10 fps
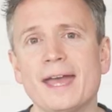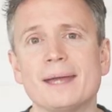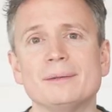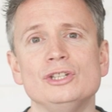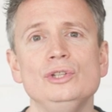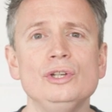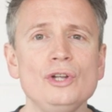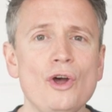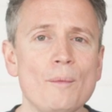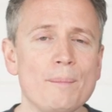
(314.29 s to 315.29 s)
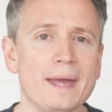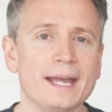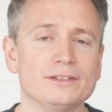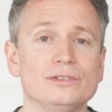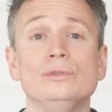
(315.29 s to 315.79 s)
that, you can hop
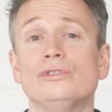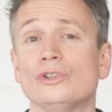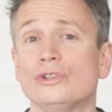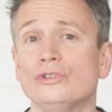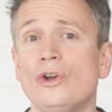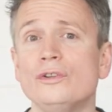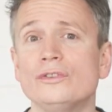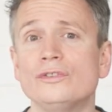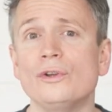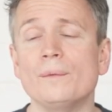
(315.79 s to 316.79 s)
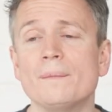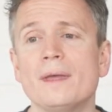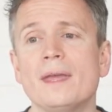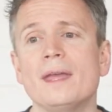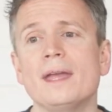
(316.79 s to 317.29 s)
back to Search Console.
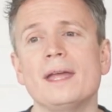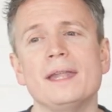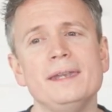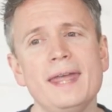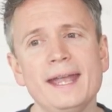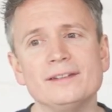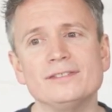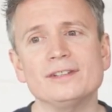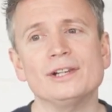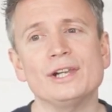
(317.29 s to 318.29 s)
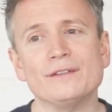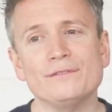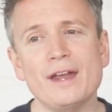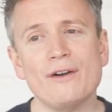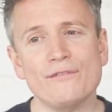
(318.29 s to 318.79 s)
Next,
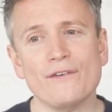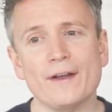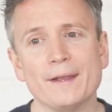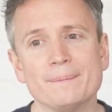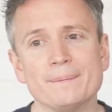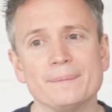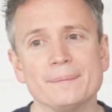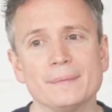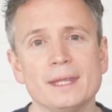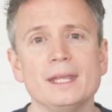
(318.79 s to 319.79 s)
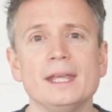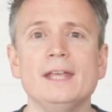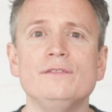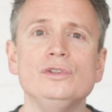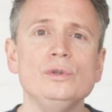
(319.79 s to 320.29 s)
click Verify.
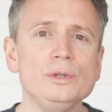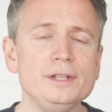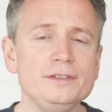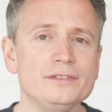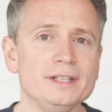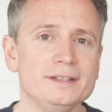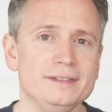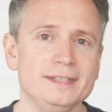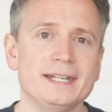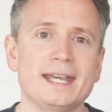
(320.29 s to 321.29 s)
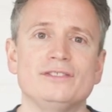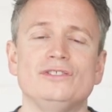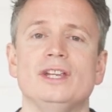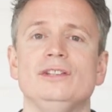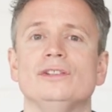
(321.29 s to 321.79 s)
If Google can see the
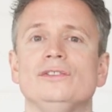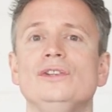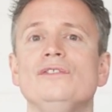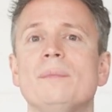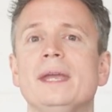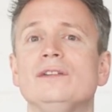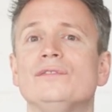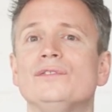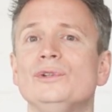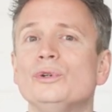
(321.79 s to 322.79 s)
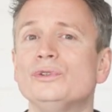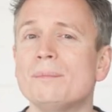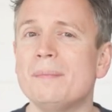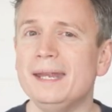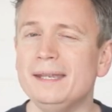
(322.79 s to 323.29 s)
DNS changes you've made through your
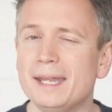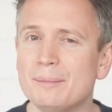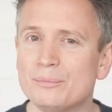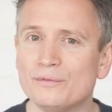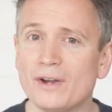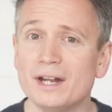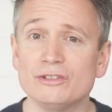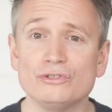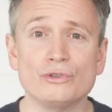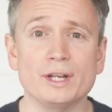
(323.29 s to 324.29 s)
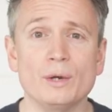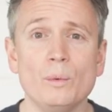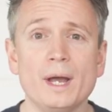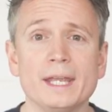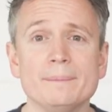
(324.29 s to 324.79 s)
domain name provider straight
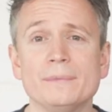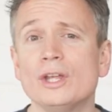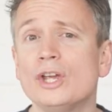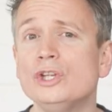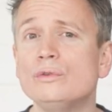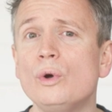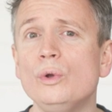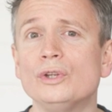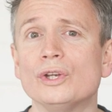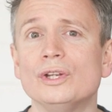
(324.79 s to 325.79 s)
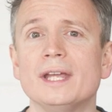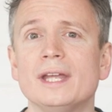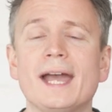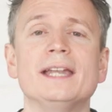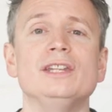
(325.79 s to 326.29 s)
away, you're all
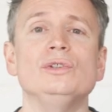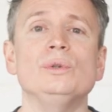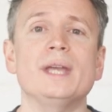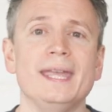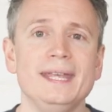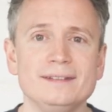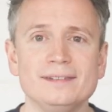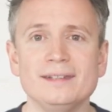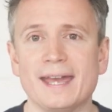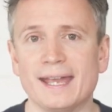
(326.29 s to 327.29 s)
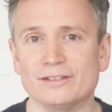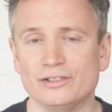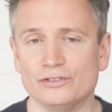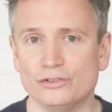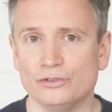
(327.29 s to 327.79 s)
good and you'll get instant
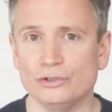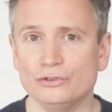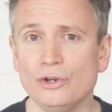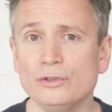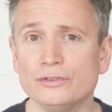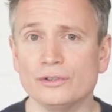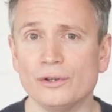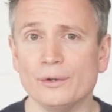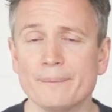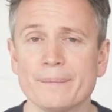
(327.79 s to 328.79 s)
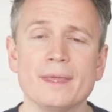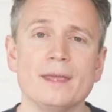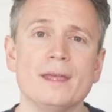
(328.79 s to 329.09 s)
access to Search Console.